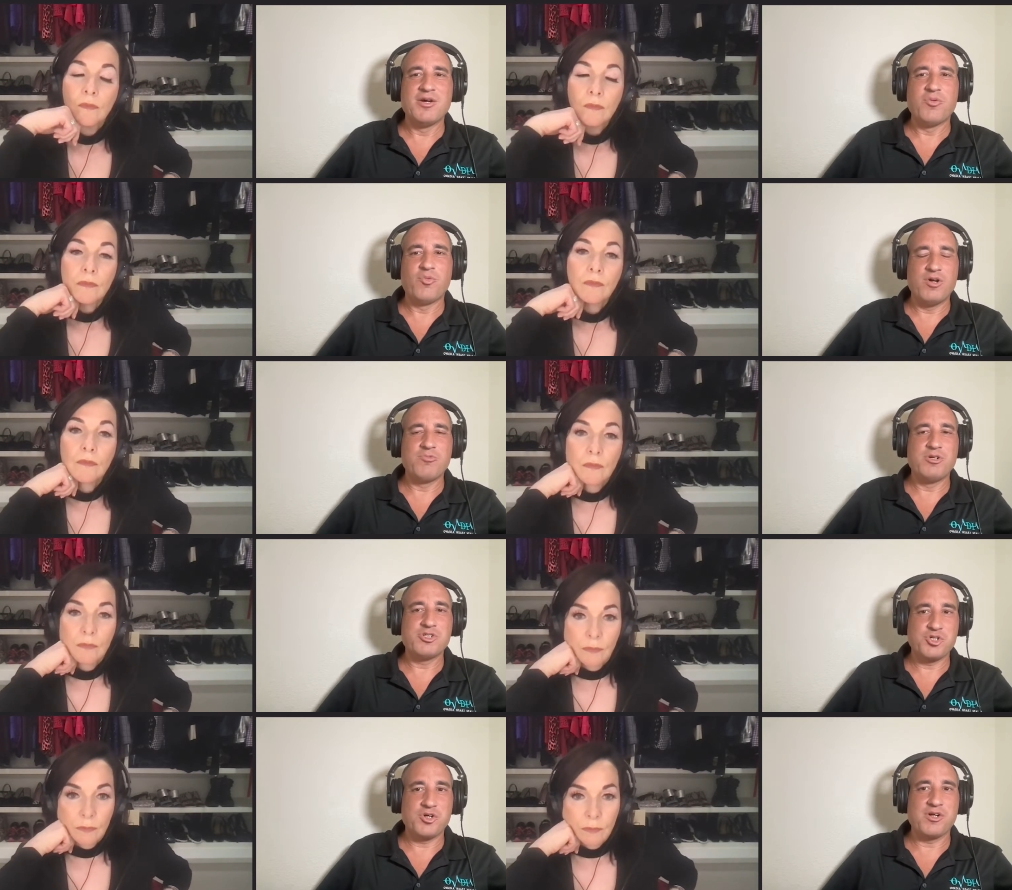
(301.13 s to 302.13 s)
Speaker 1: One was
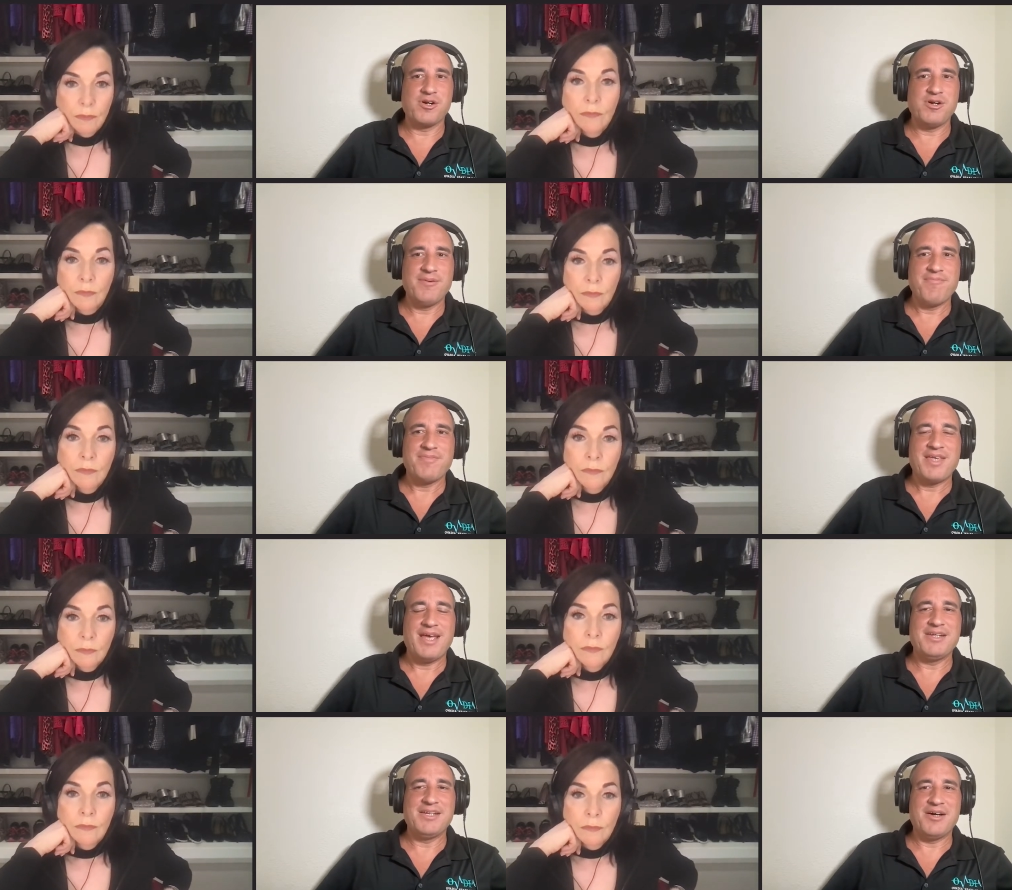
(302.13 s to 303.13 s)
sugar
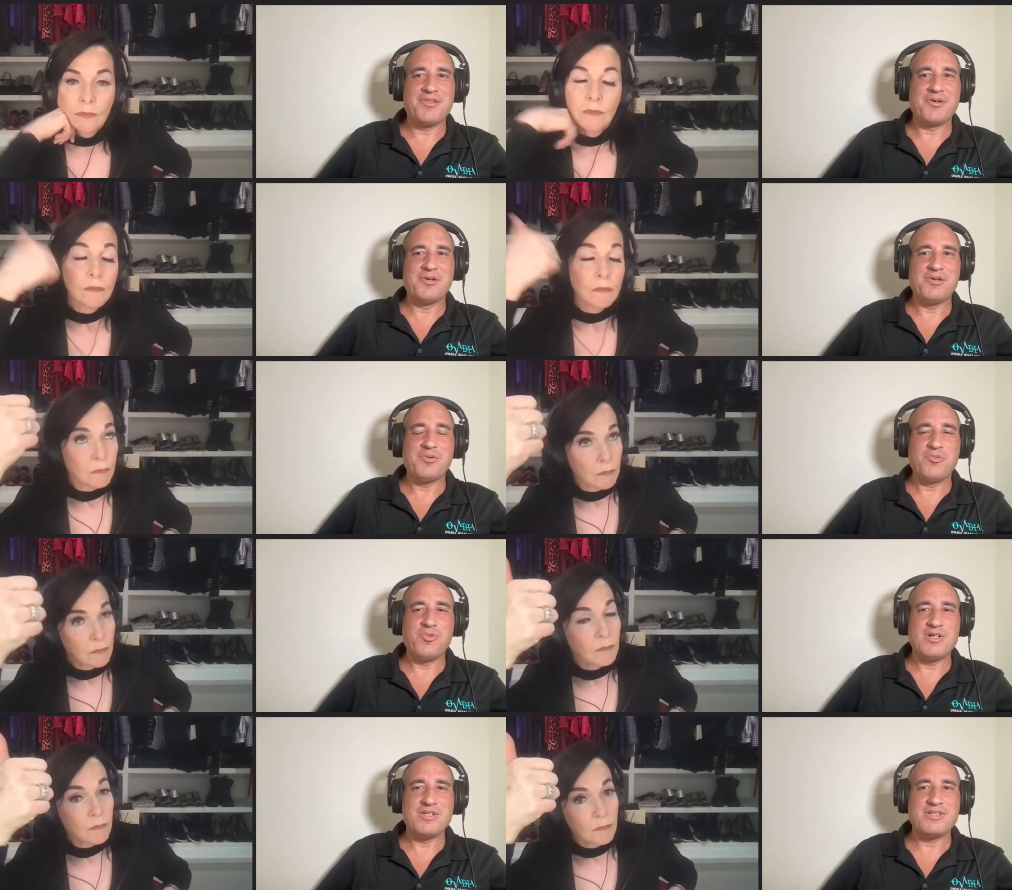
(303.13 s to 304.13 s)
and the other
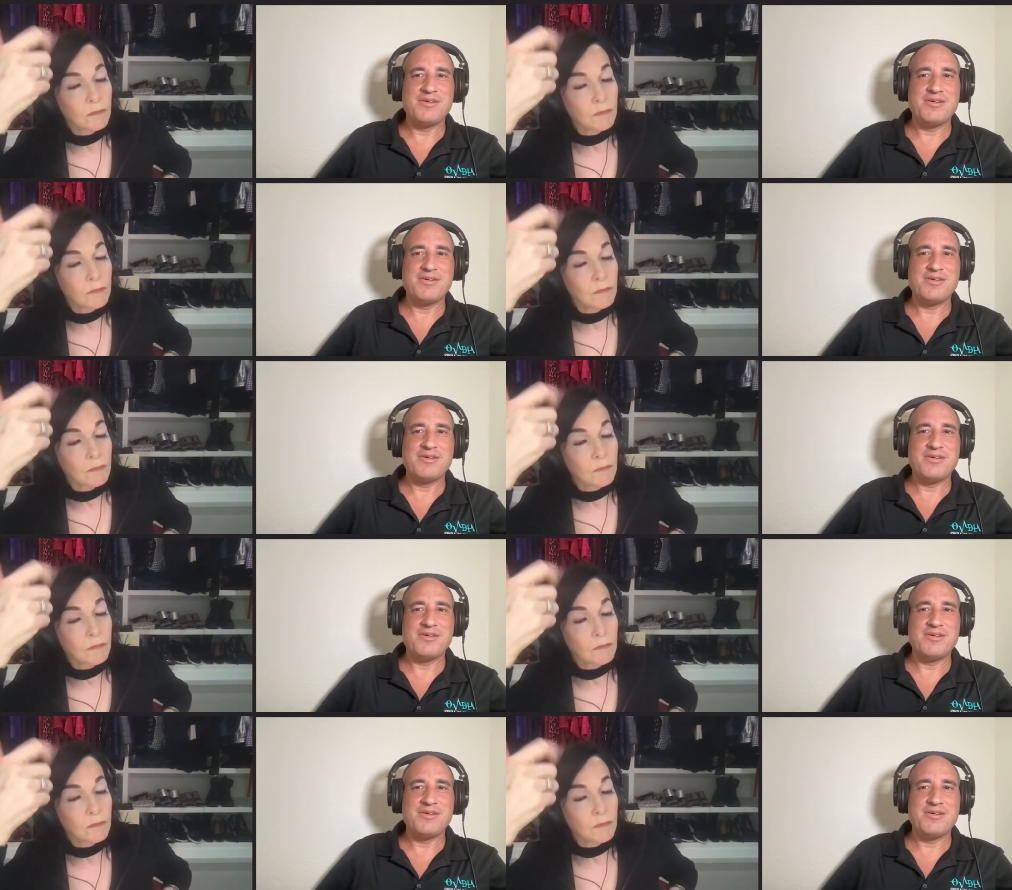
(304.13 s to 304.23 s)
was